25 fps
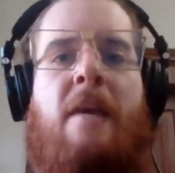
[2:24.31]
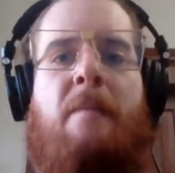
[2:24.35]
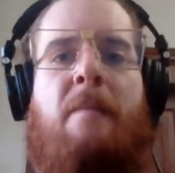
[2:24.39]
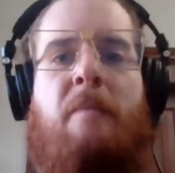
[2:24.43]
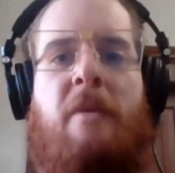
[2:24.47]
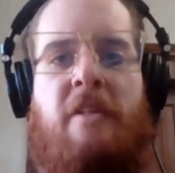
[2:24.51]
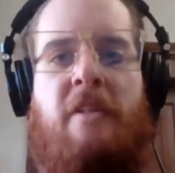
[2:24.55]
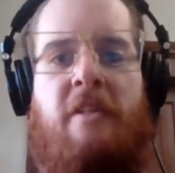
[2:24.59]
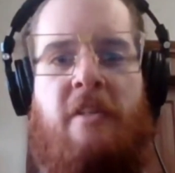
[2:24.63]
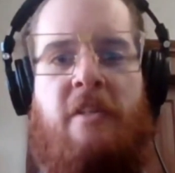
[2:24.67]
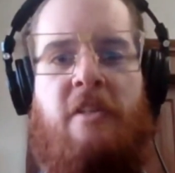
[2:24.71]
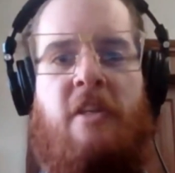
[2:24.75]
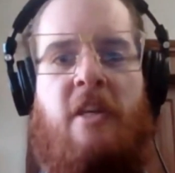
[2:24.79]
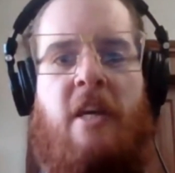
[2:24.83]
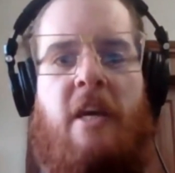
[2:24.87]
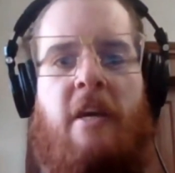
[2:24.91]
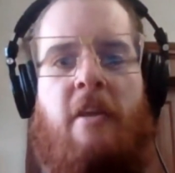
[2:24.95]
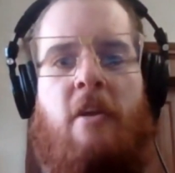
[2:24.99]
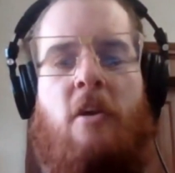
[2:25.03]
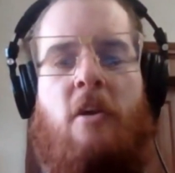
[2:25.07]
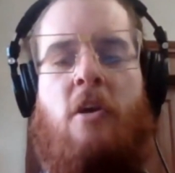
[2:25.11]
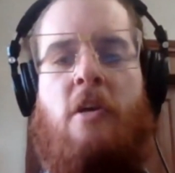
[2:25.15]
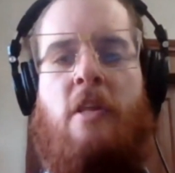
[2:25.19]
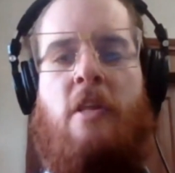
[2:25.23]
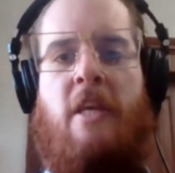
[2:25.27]
a business
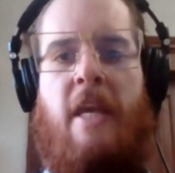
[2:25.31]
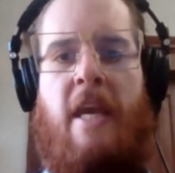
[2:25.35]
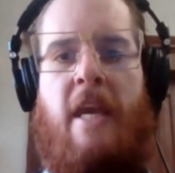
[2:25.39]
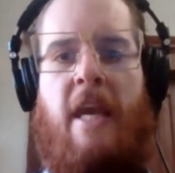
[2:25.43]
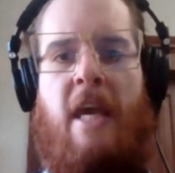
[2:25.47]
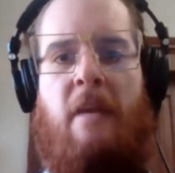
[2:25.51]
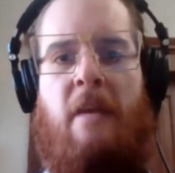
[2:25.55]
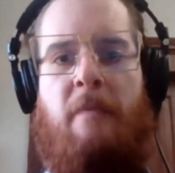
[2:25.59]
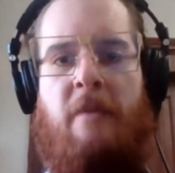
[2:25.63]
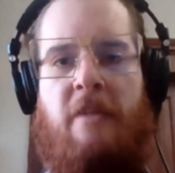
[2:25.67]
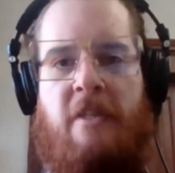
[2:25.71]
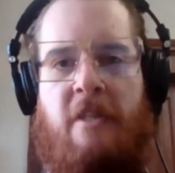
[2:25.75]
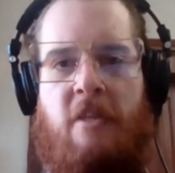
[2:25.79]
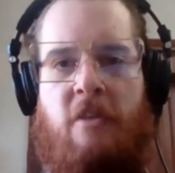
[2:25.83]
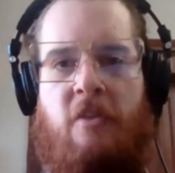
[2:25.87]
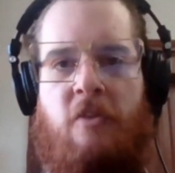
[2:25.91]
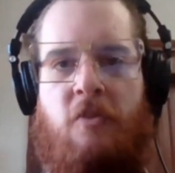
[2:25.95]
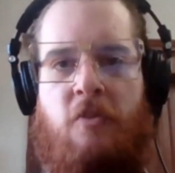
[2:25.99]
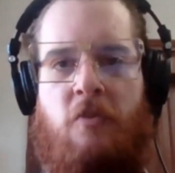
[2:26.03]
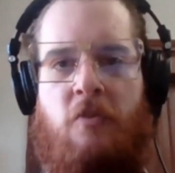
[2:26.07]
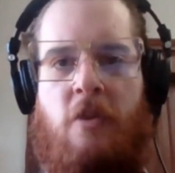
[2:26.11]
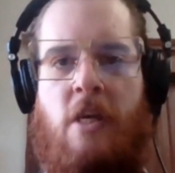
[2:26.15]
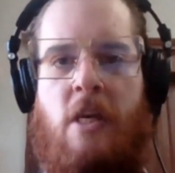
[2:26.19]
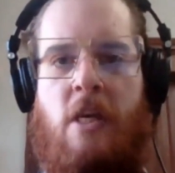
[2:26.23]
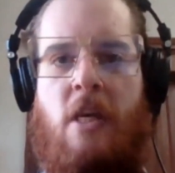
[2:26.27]
together in the cannabis
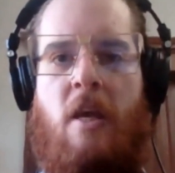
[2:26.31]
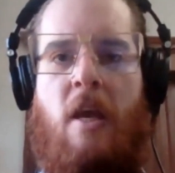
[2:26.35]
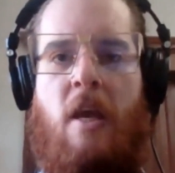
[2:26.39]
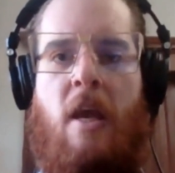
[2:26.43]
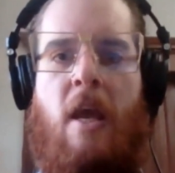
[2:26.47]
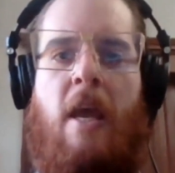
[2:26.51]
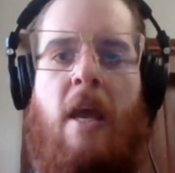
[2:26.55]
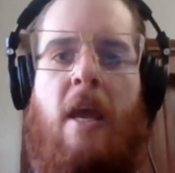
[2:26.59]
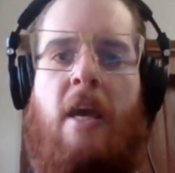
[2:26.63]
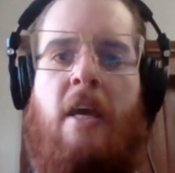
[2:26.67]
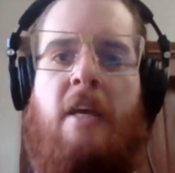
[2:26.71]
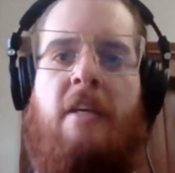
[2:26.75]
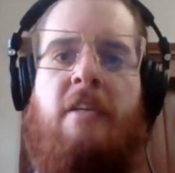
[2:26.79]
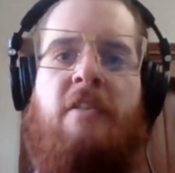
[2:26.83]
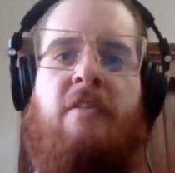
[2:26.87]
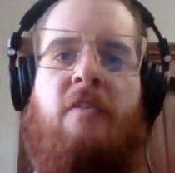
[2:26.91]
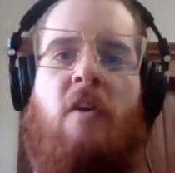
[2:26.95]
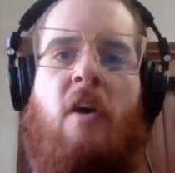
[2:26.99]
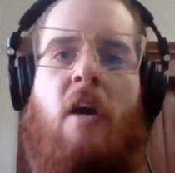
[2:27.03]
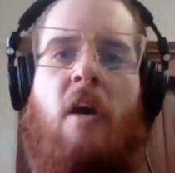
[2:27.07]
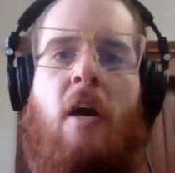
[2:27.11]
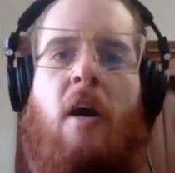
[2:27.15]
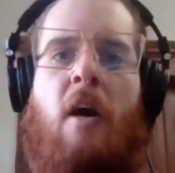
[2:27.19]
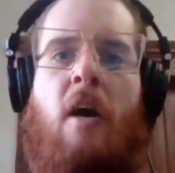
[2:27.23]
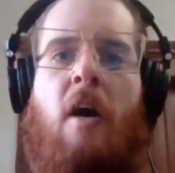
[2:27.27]
industry,
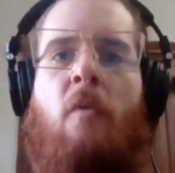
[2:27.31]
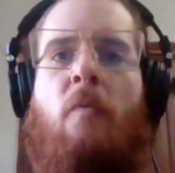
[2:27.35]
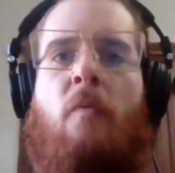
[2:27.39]
and